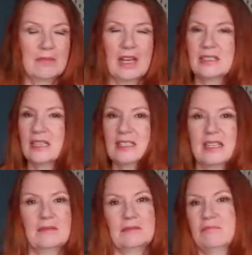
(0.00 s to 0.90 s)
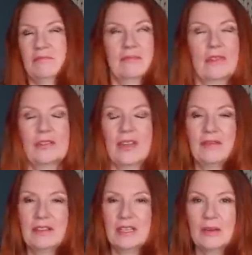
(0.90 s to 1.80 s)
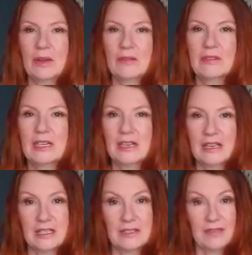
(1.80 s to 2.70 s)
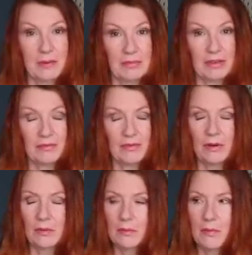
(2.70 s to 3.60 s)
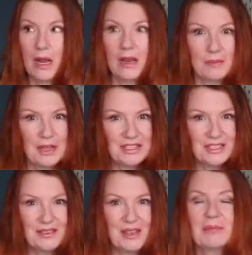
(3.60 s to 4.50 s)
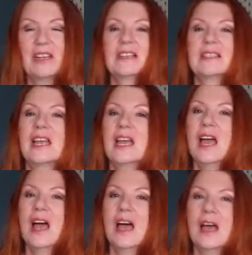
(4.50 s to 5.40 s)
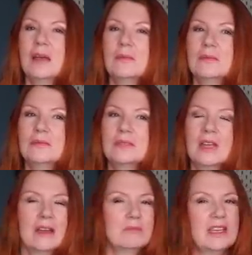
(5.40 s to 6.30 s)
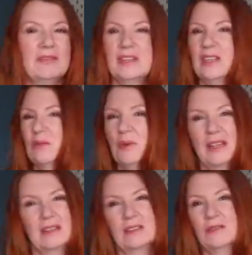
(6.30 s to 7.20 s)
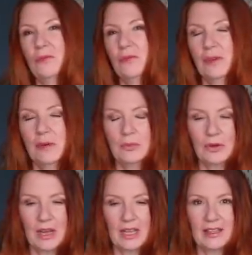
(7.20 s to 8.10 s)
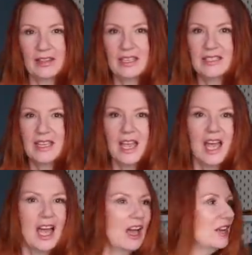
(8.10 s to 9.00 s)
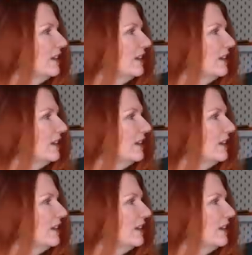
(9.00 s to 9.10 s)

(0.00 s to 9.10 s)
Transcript: as I said on that video, I really like this fabric from Lamazi Fabrics. I'm definitely going to wear this an awful lot more like this. I